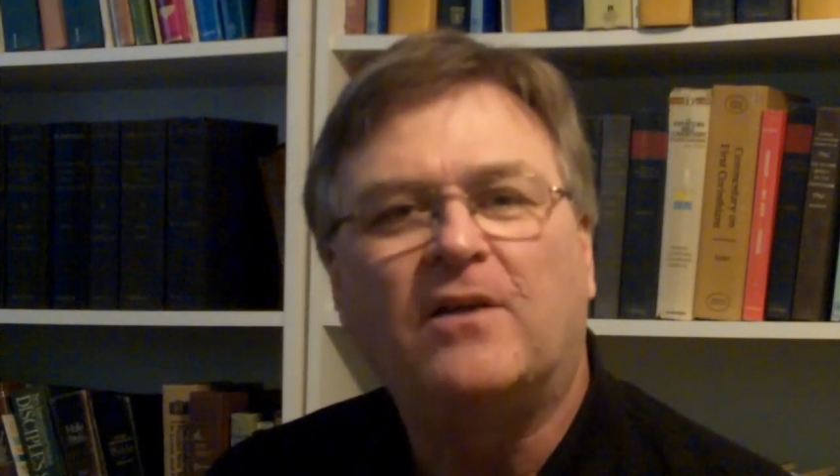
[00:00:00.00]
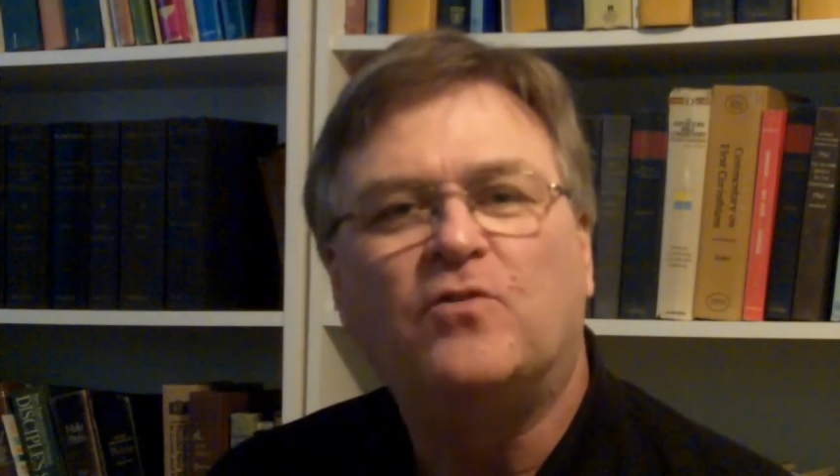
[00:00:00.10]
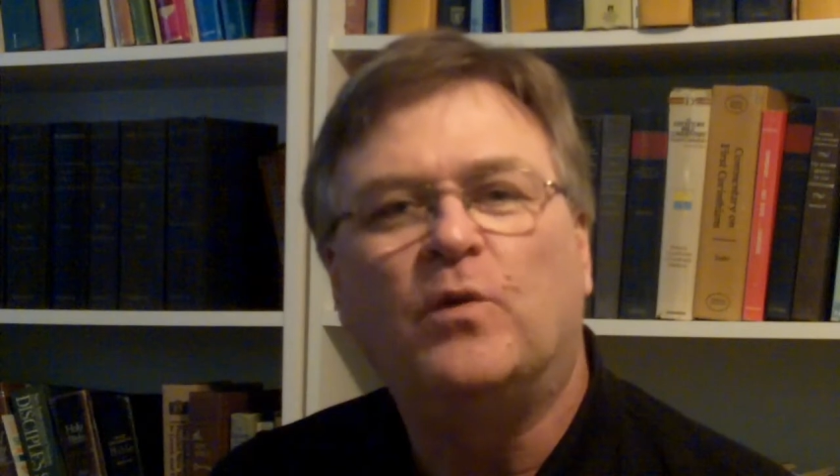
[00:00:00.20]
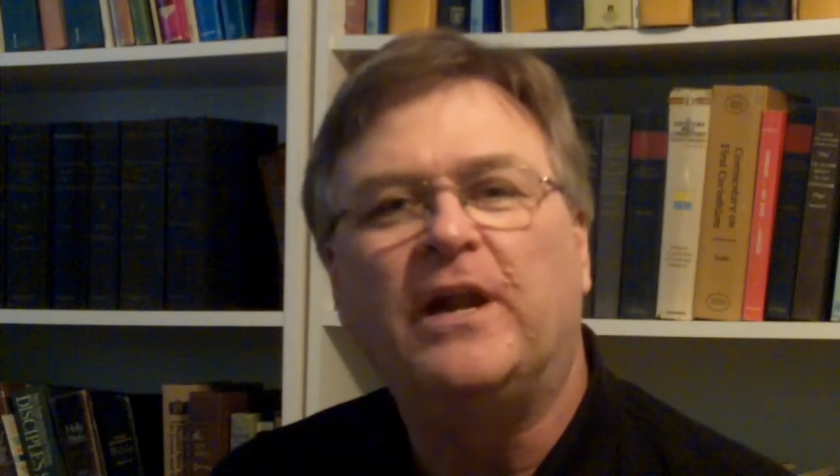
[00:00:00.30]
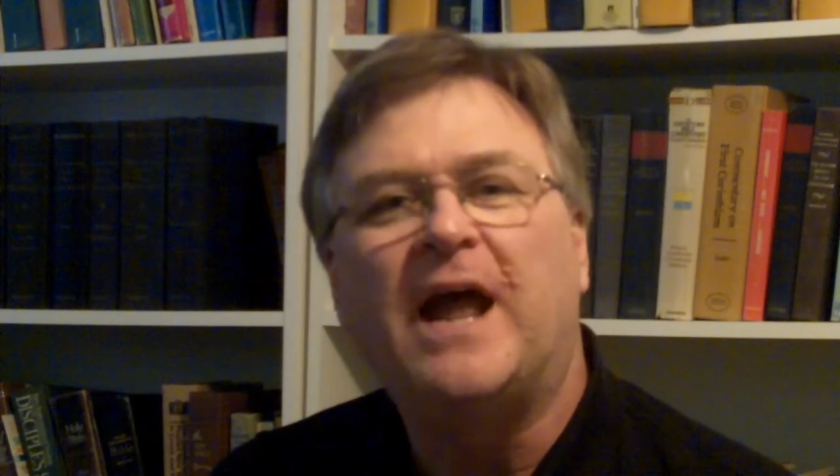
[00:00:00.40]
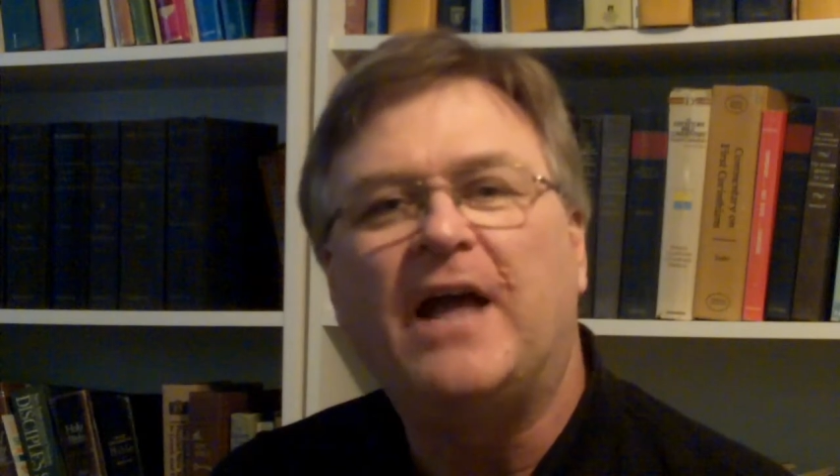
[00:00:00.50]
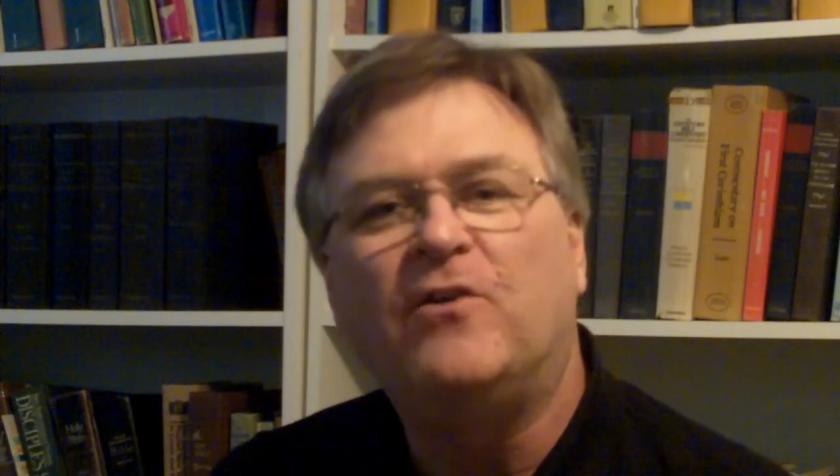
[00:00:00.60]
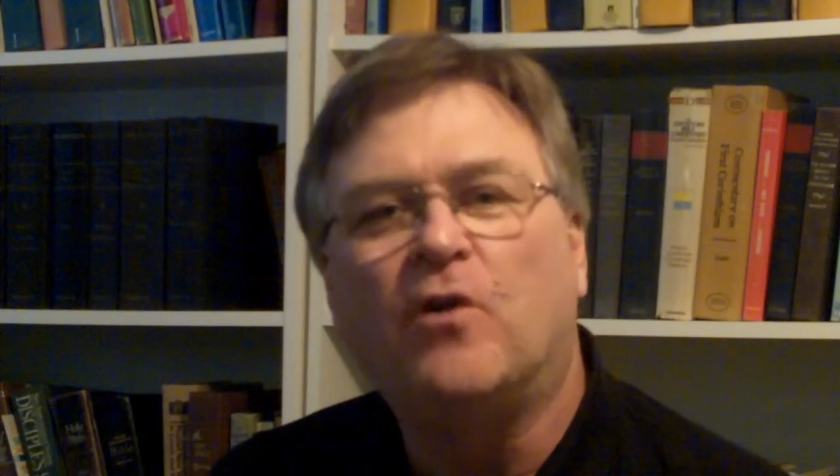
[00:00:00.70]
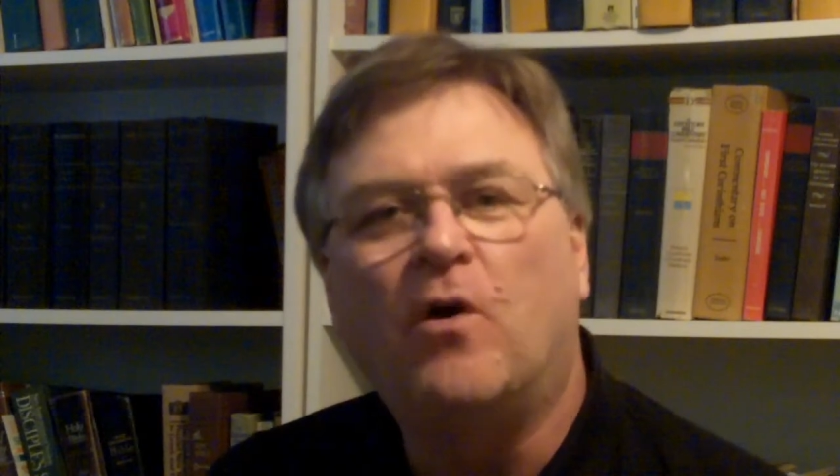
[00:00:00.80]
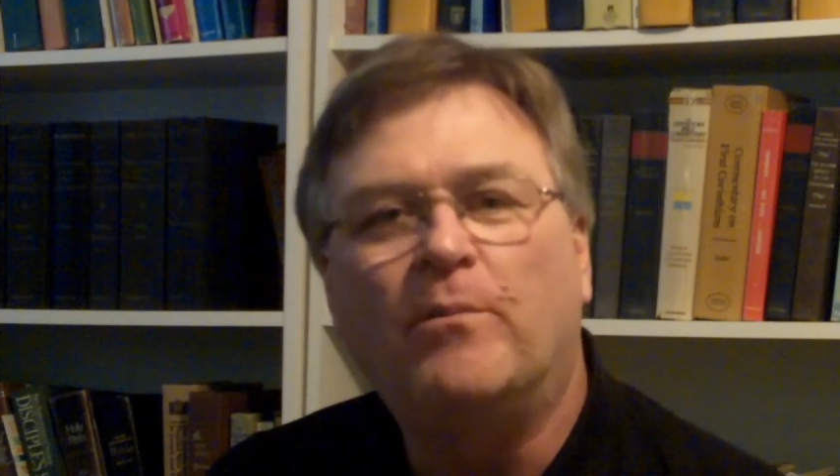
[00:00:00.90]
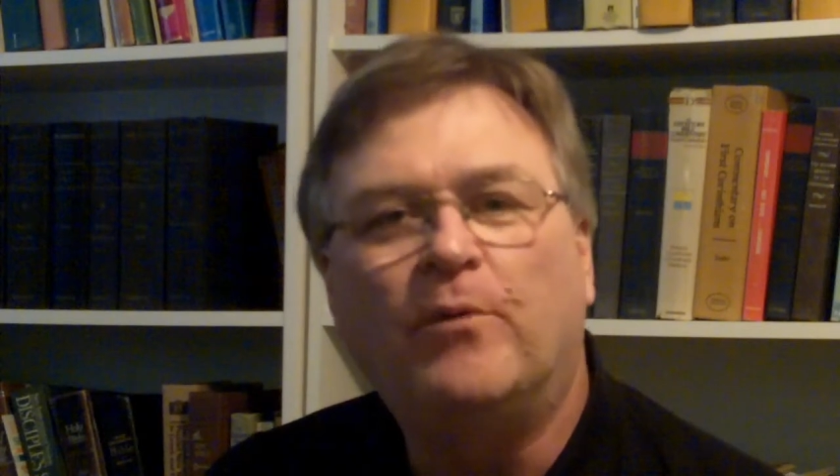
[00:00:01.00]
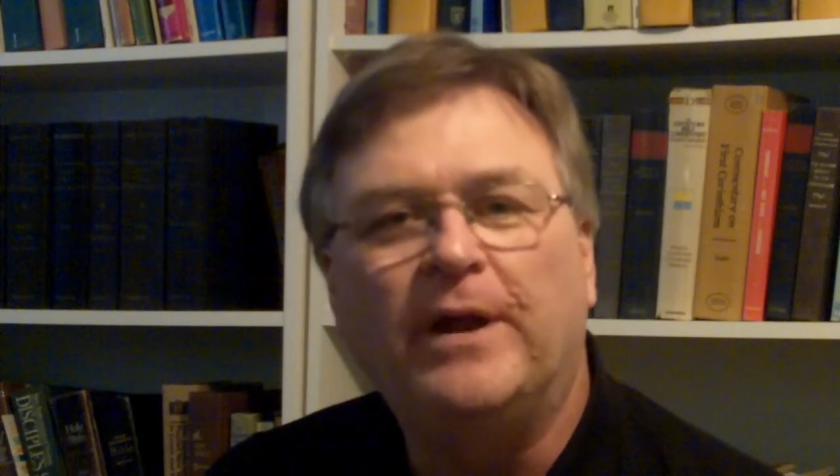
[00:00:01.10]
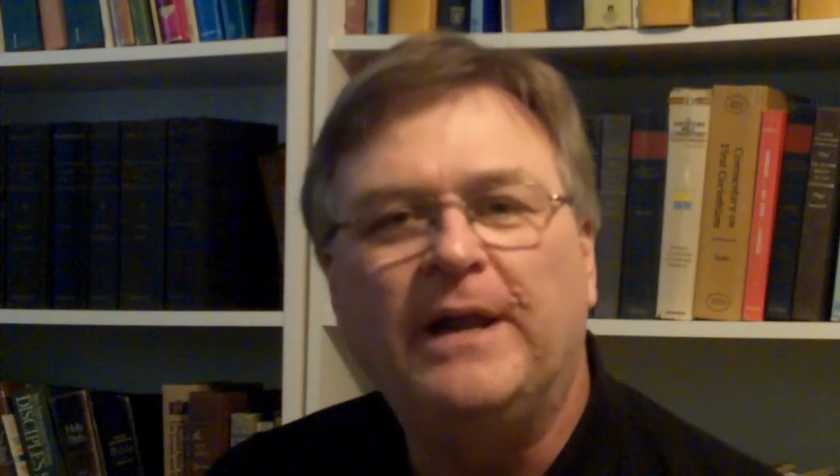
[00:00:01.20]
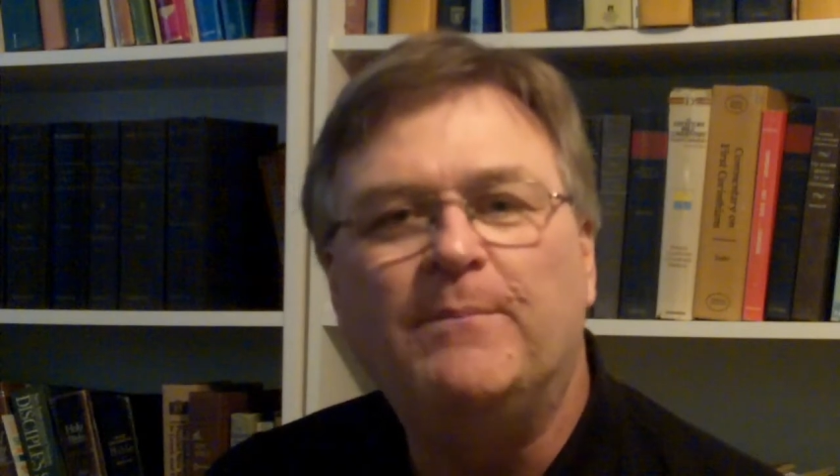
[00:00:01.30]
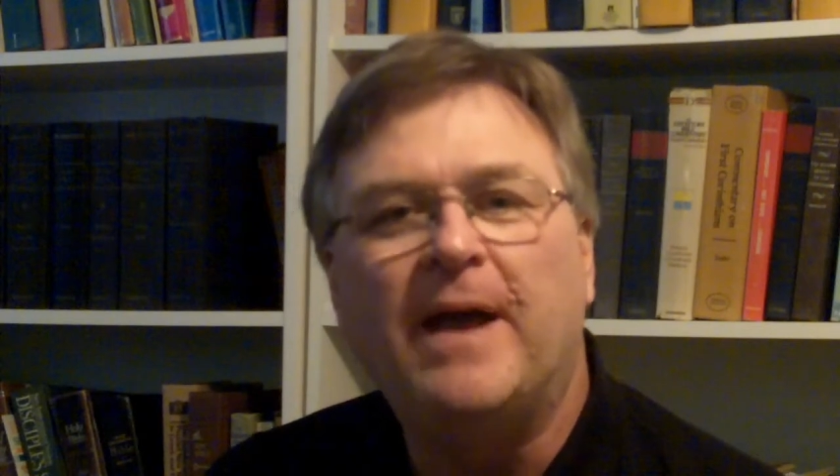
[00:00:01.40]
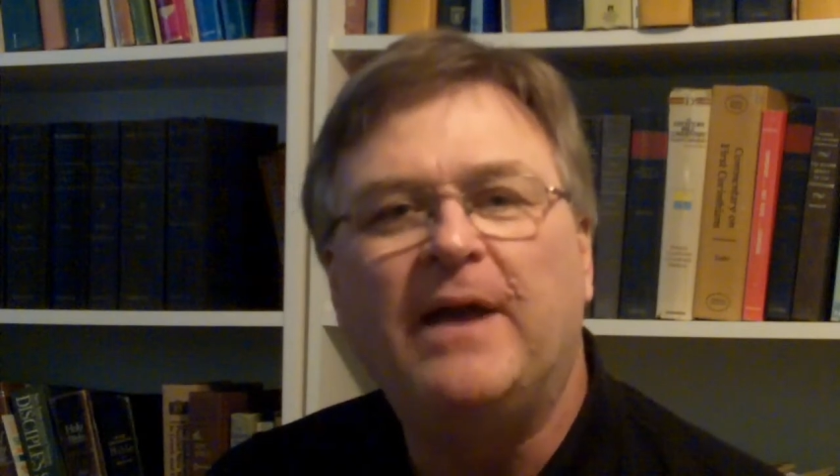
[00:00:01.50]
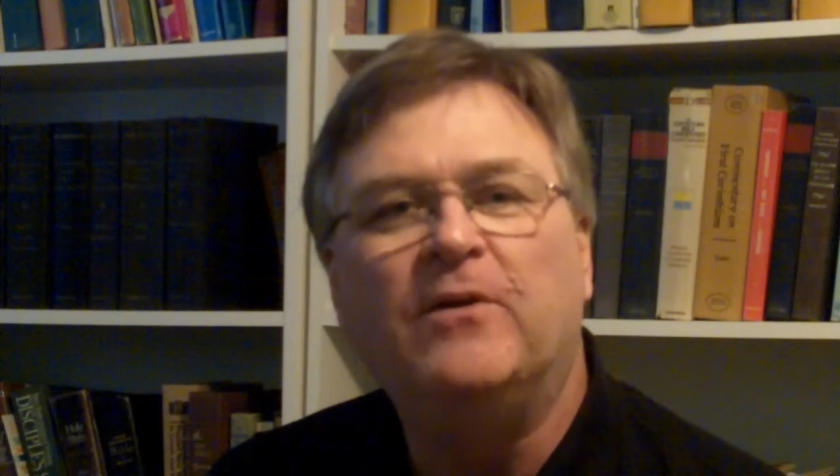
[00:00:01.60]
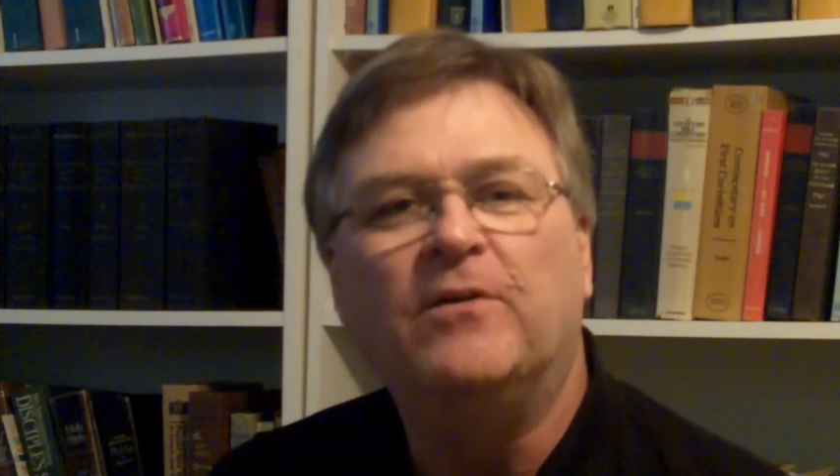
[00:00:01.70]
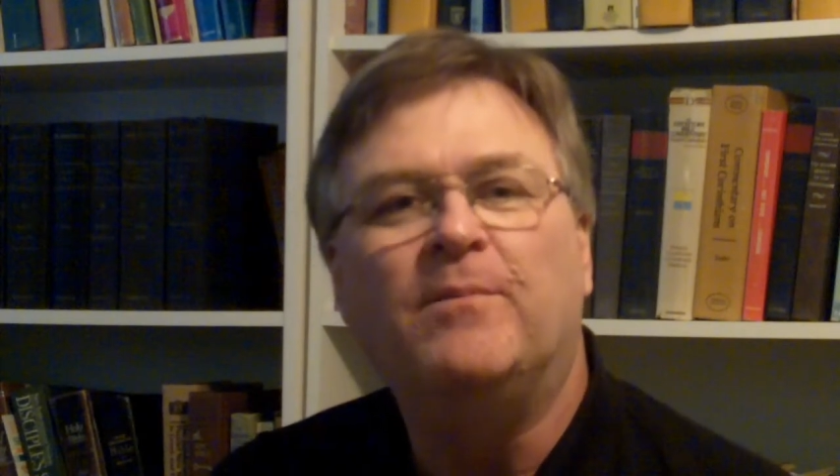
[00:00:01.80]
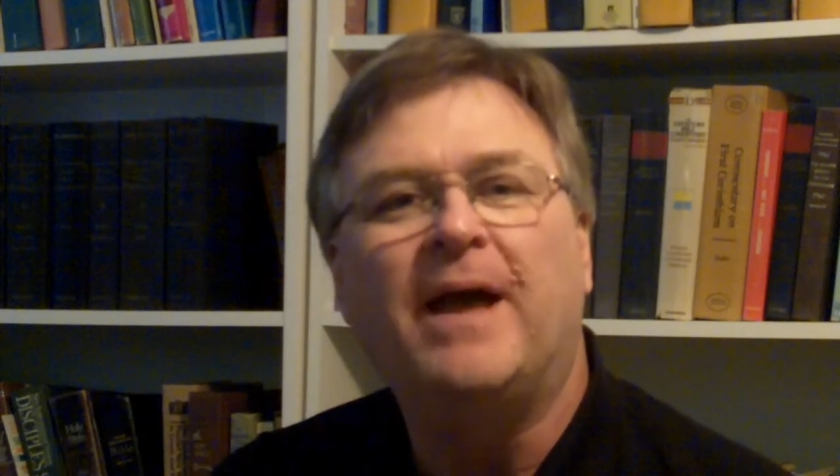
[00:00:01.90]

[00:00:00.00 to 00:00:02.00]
29-year-old Brittany Maynard